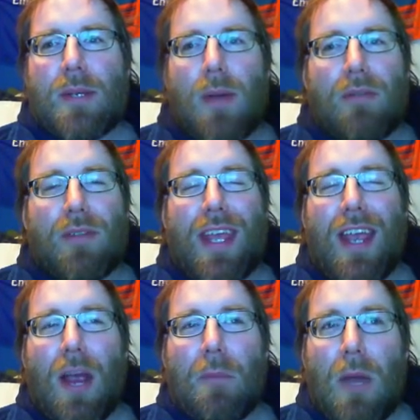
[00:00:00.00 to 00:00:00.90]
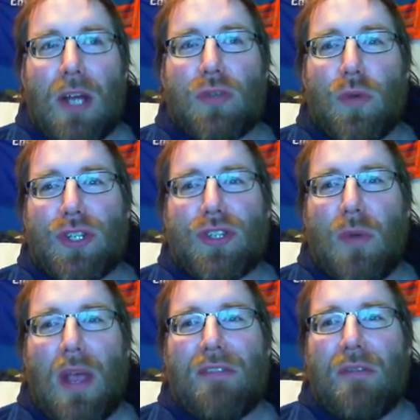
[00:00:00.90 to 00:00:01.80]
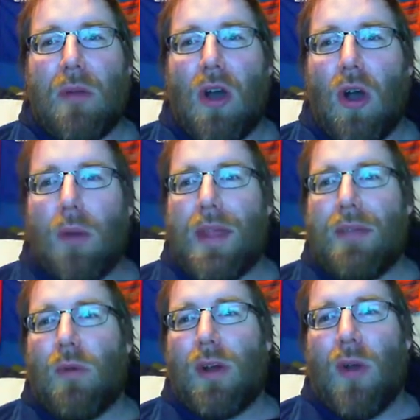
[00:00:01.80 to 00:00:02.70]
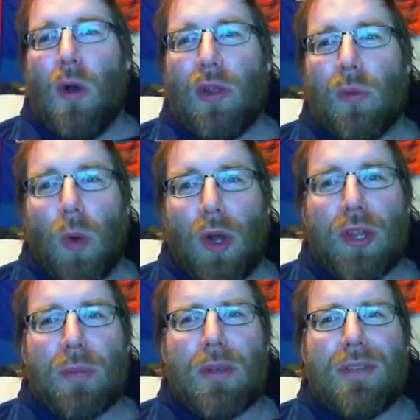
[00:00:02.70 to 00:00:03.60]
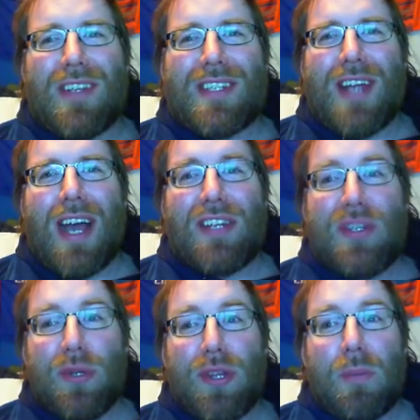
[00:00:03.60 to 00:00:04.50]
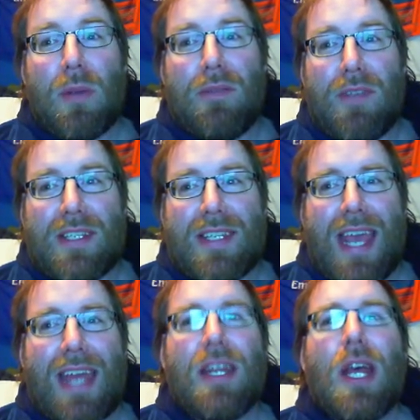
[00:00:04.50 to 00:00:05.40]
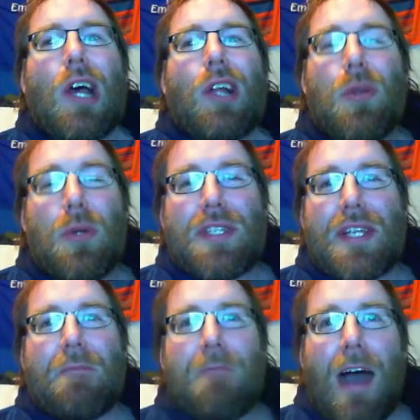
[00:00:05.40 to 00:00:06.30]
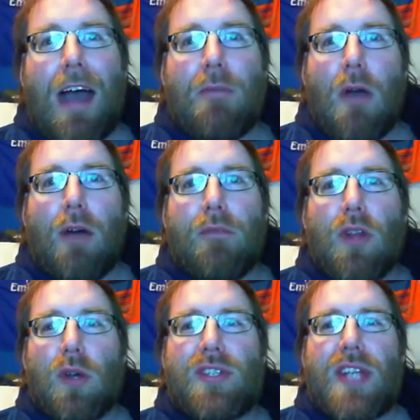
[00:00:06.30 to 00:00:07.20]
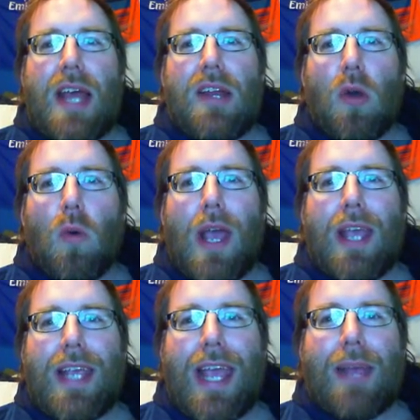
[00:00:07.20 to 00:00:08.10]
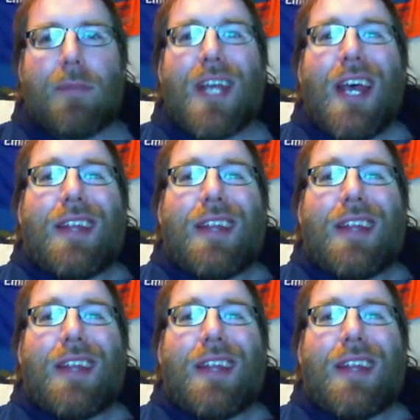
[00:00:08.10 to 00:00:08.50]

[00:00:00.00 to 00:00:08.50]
However, they are much worse away from home. They've won only one of their previous nine, two of their previous ten, losing five of those ten away games.